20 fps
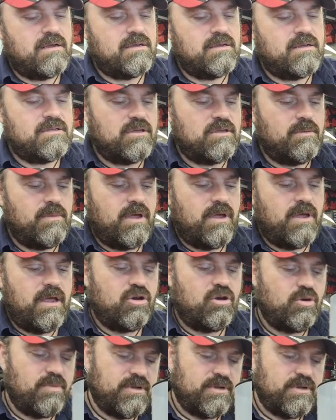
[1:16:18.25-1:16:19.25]
some
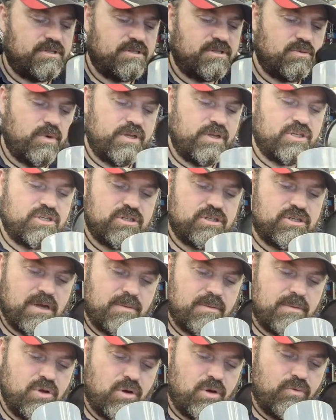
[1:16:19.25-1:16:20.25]
increments, which
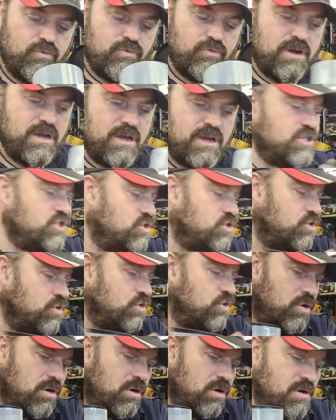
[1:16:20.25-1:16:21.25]
I'm not really
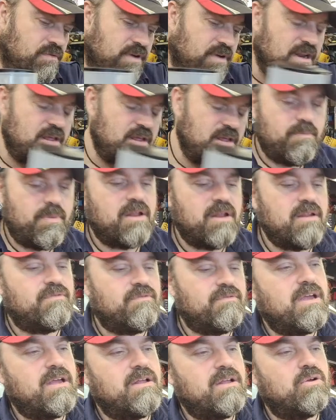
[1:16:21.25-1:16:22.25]
sure are of any
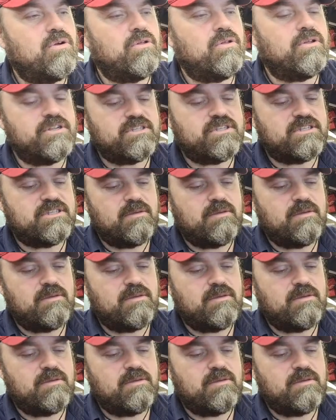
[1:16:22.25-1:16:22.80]
benefit in all honesty,